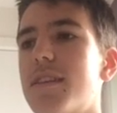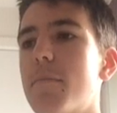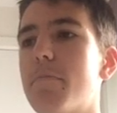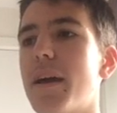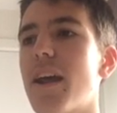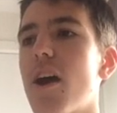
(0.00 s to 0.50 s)
and
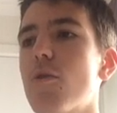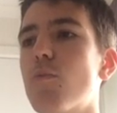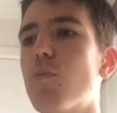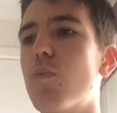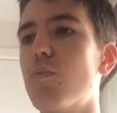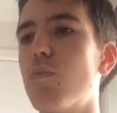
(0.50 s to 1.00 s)
Benno
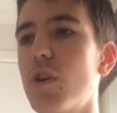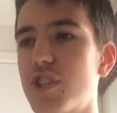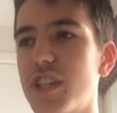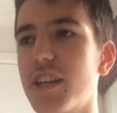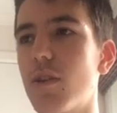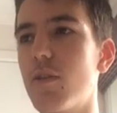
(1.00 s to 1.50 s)

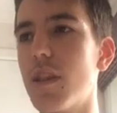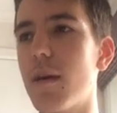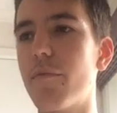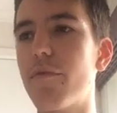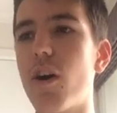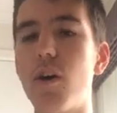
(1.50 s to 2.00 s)
watching it all
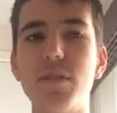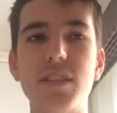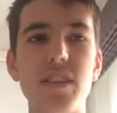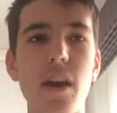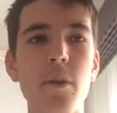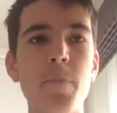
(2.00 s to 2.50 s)
unfold.
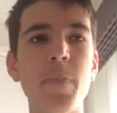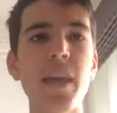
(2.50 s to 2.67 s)
So